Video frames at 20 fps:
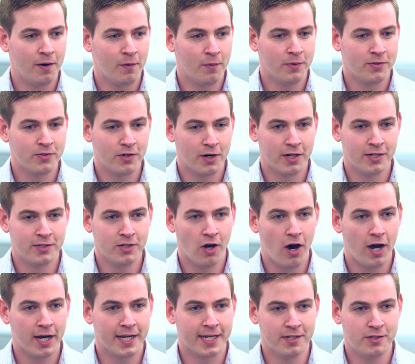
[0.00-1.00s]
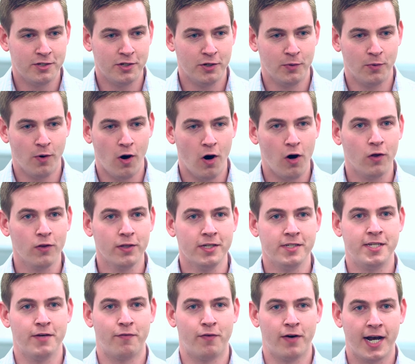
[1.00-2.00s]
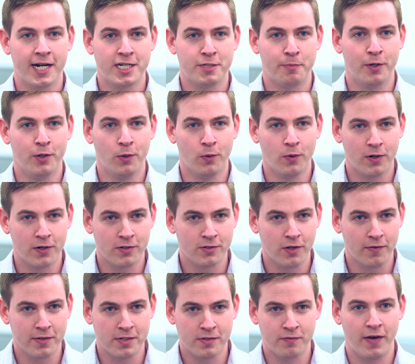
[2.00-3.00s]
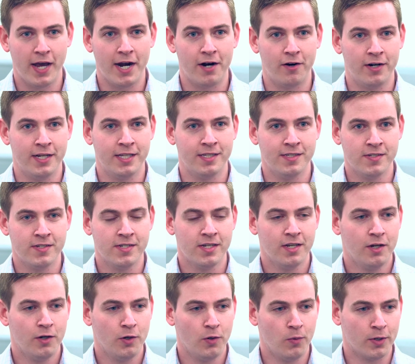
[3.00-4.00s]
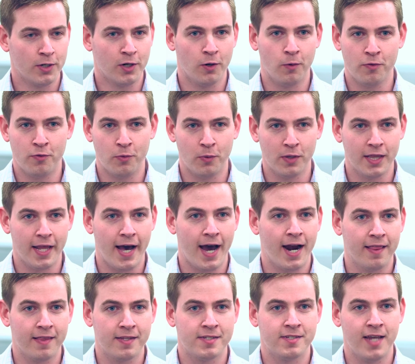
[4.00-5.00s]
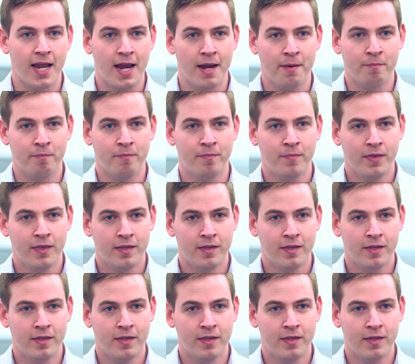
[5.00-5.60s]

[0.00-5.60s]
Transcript: We started talking to all these different entrepreneurs, all these veterans who were going through a lot of the same